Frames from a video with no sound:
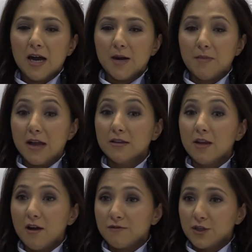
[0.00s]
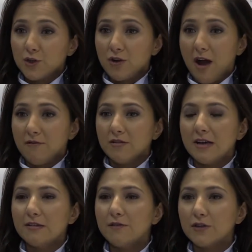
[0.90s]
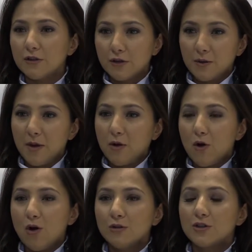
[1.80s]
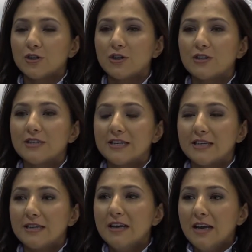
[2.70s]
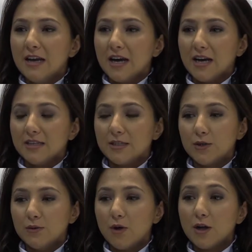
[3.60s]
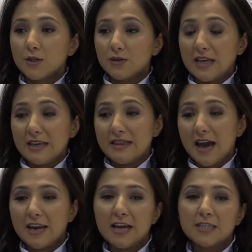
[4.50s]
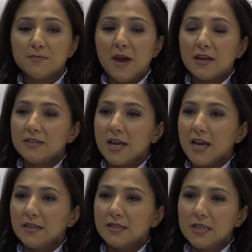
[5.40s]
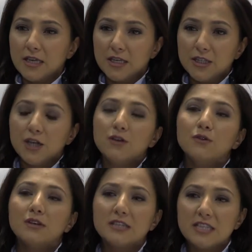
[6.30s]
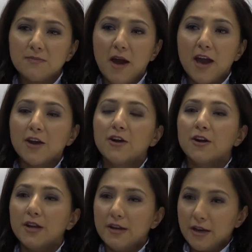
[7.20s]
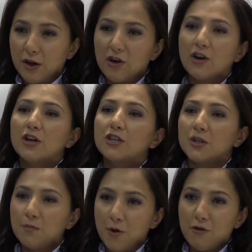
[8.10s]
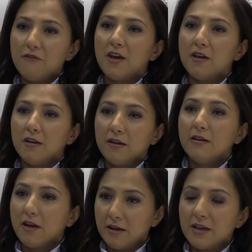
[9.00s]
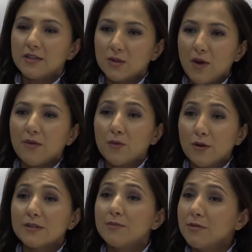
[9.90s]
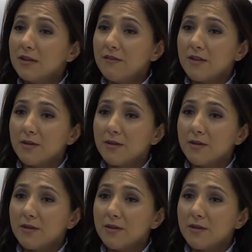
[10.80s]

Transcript: Um, I love to travel, I love to learn about cultures, and uh, to also take that aspect and to continue to inspire and encourage and motivate young kids around the world to believe in